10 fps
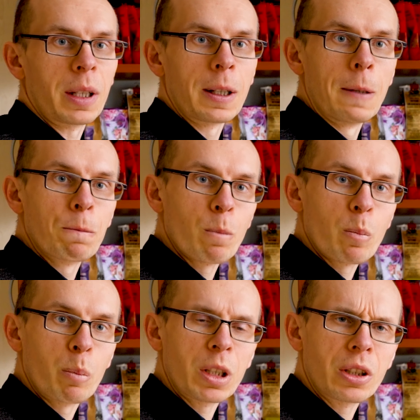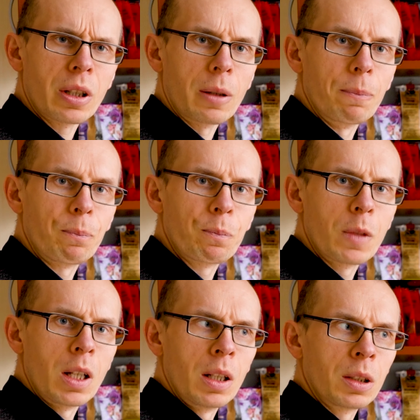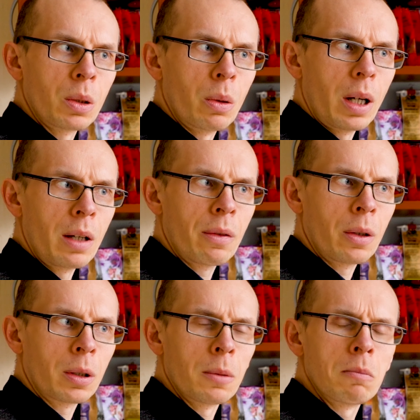but still. So I thought,